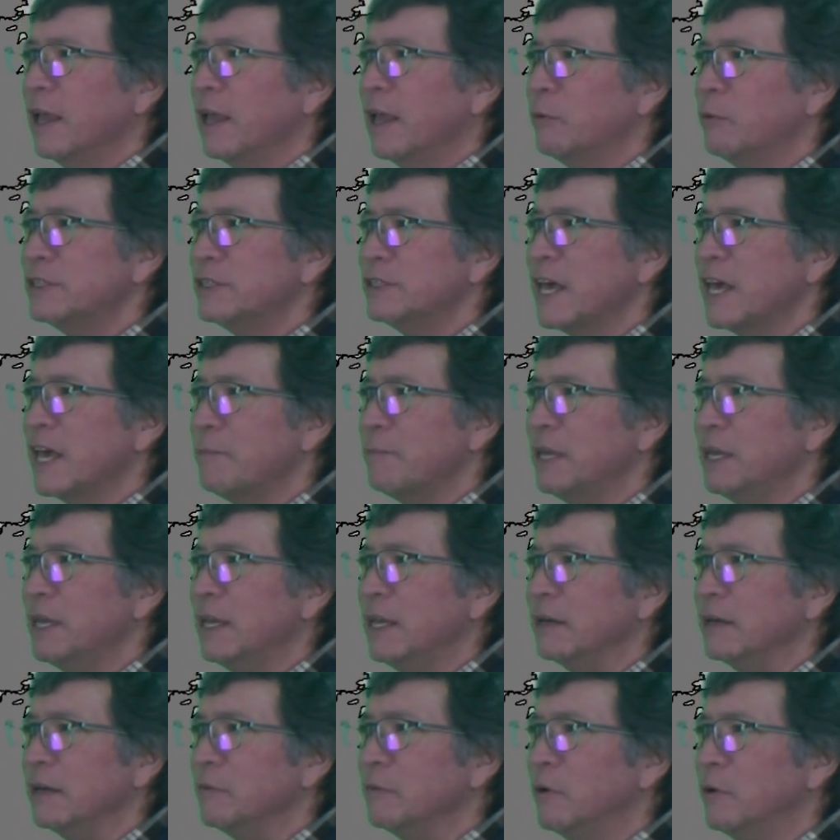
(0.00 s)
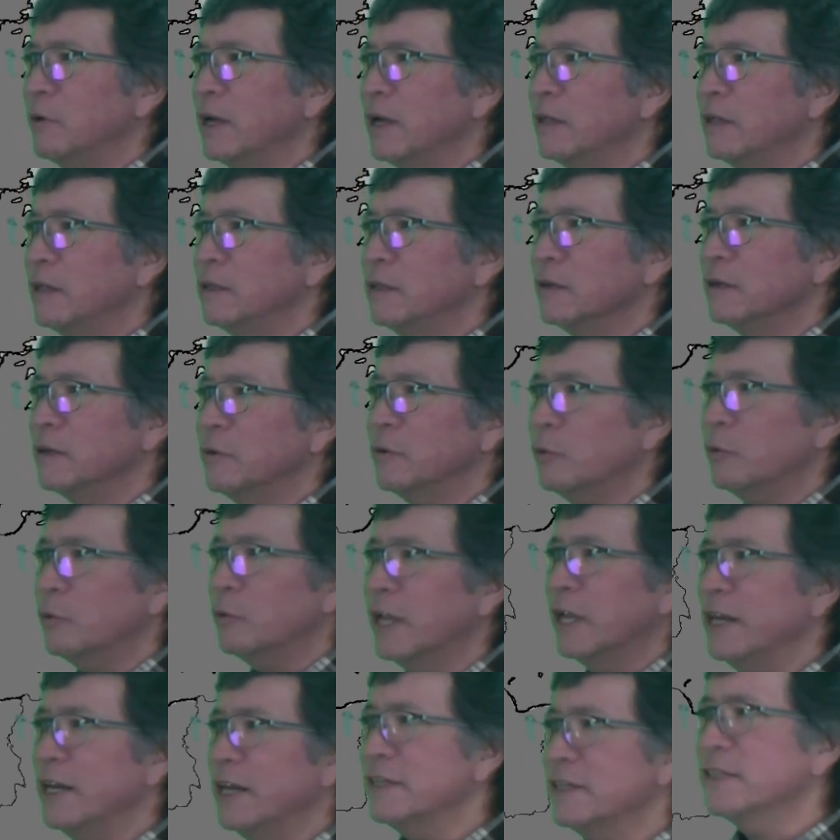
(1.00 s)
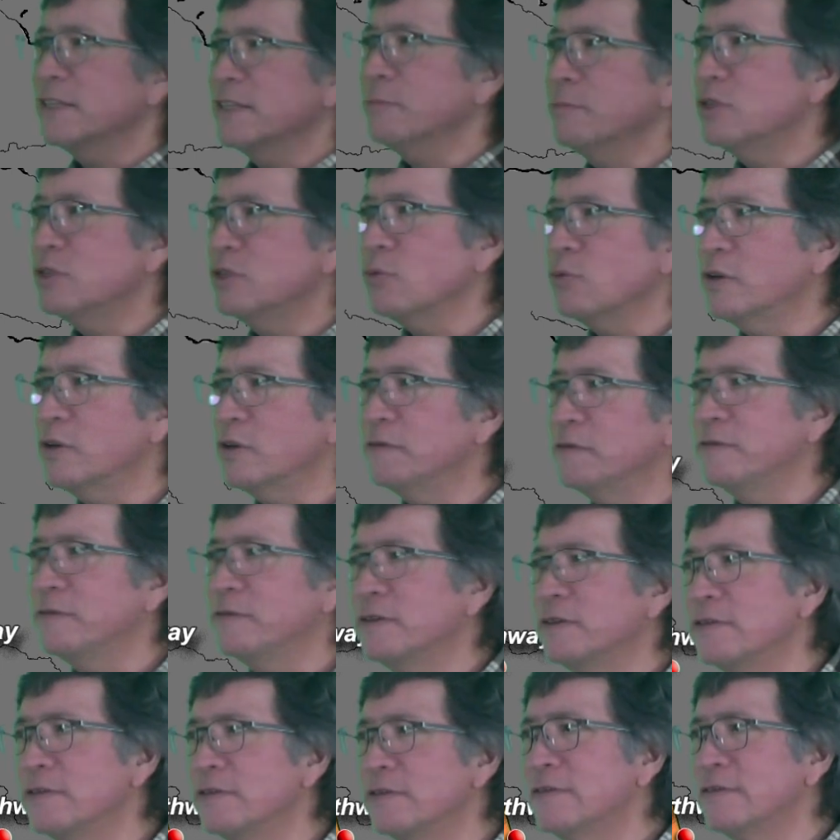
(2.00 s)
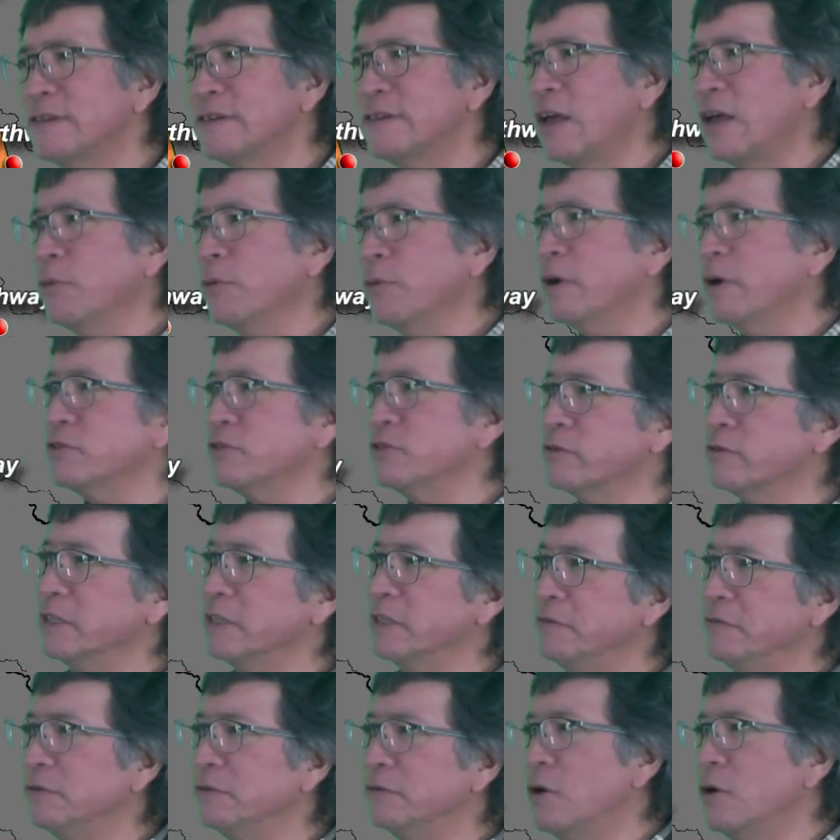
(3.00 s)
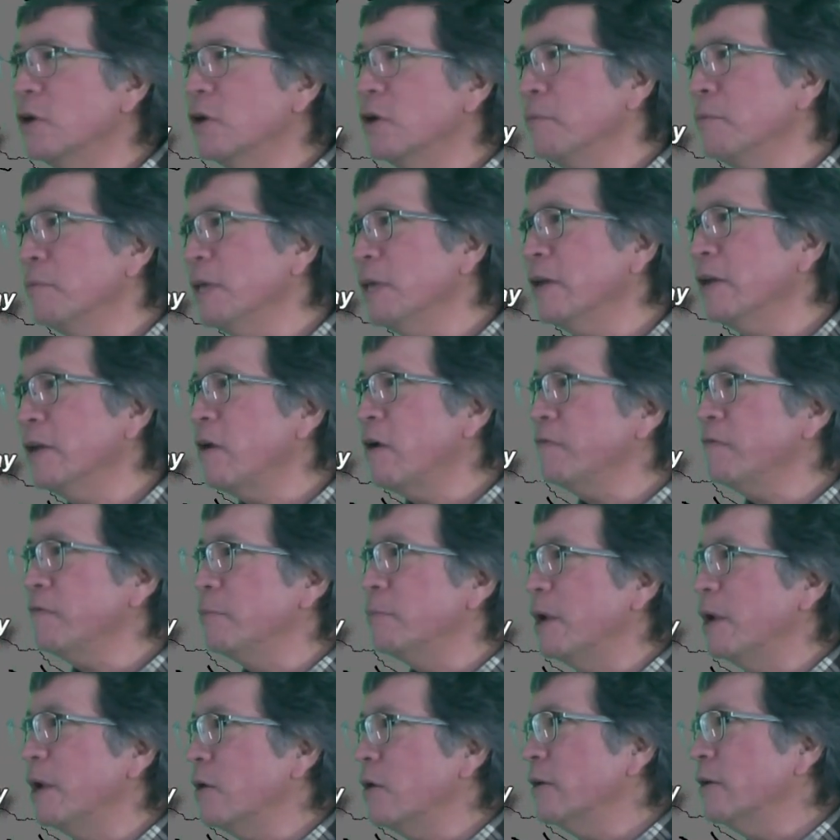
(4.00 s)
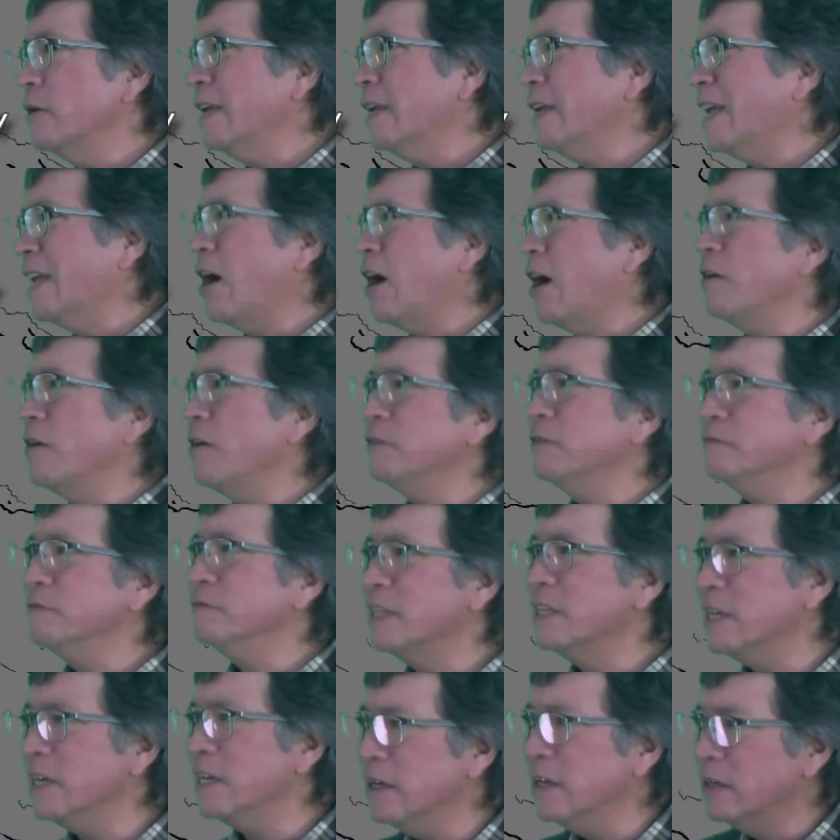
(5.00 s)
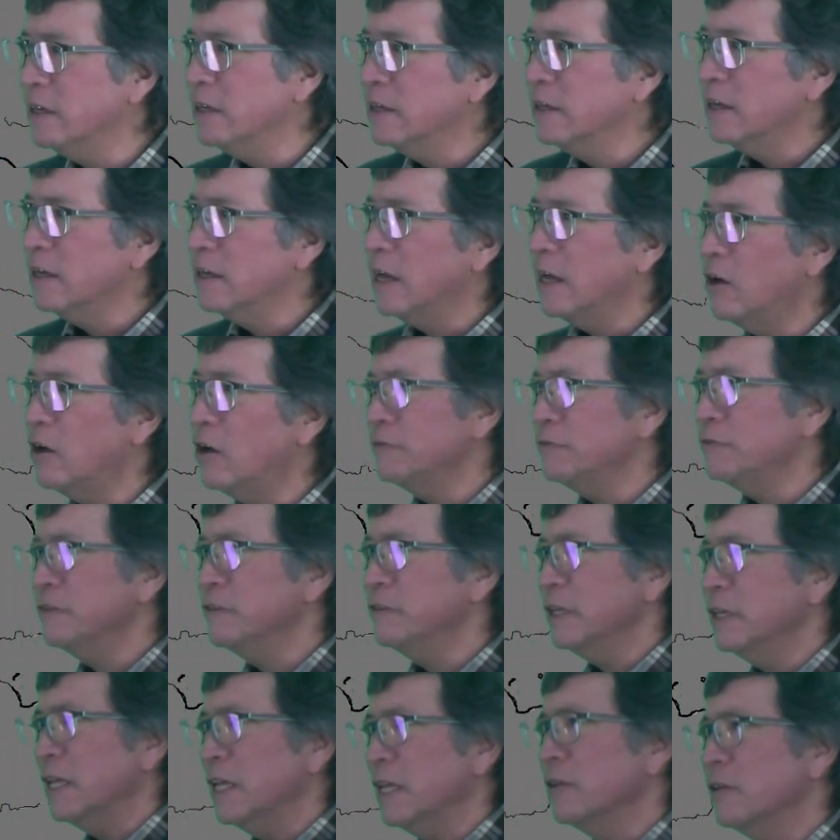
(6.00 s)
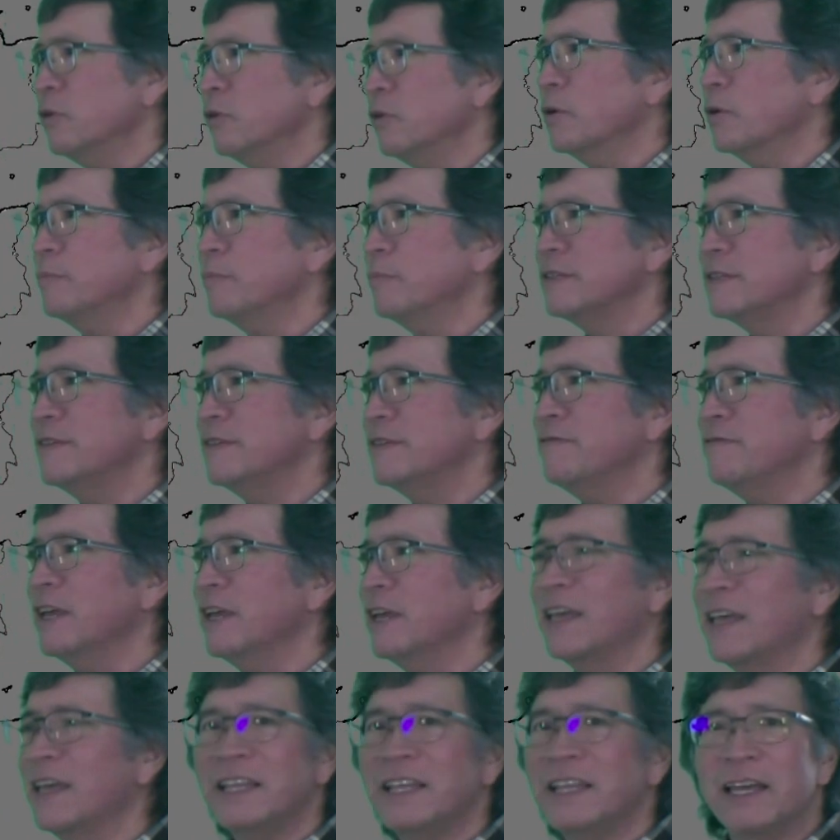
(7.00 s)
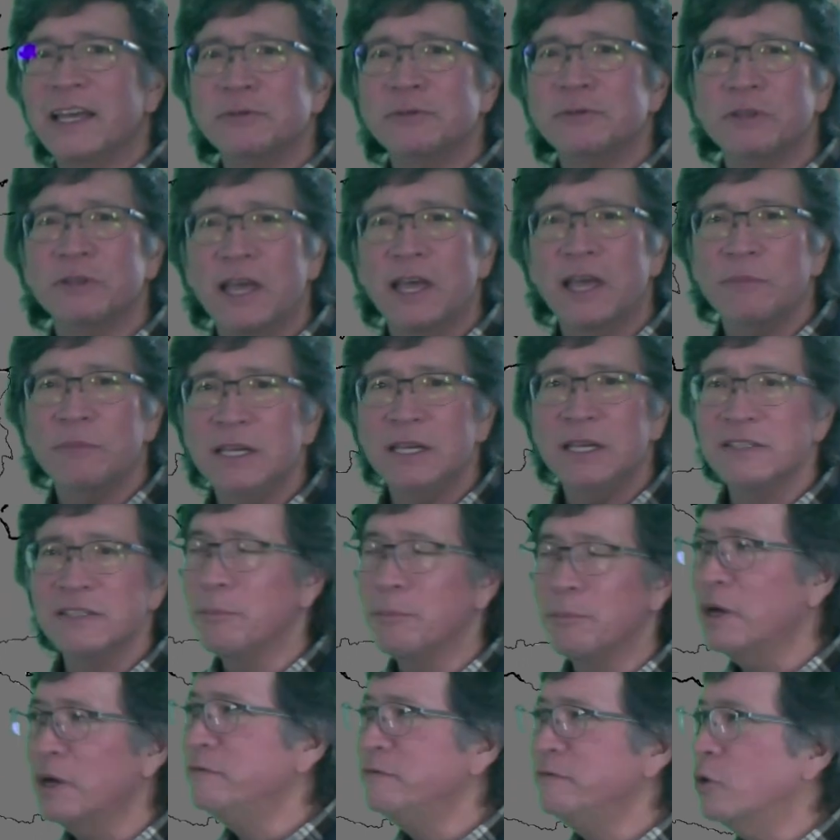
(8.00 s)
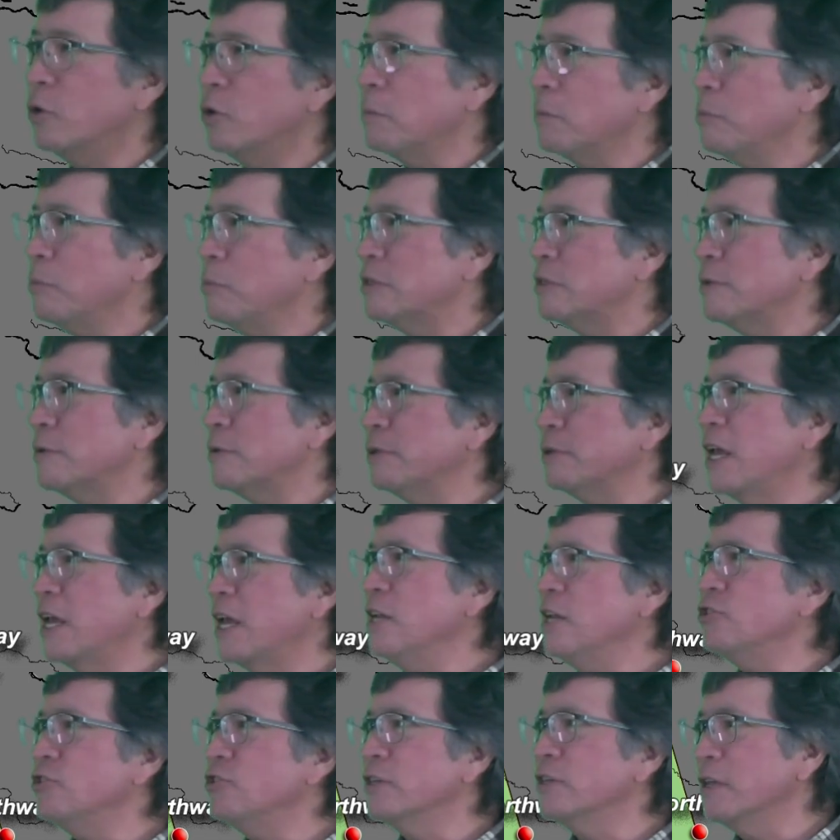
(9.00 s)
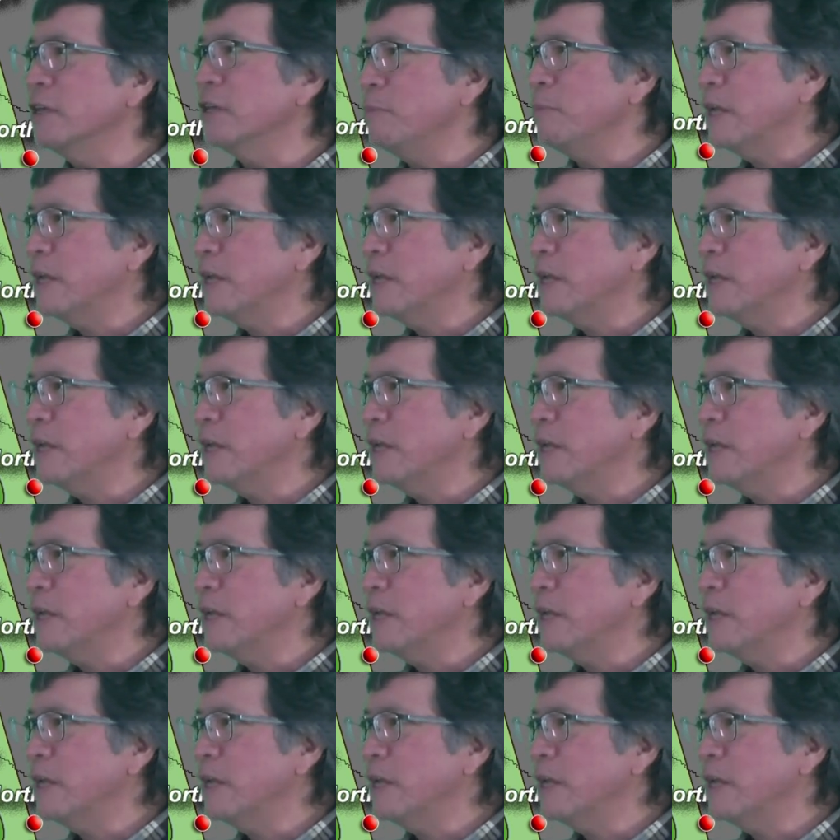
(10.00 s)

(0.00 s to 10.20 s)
And what does that mean? Well, we're getting some sort of southwesterly flow coming in off the Bering, off of the off of the uh, North Pacific, and guess what that means? Above normal precipitation.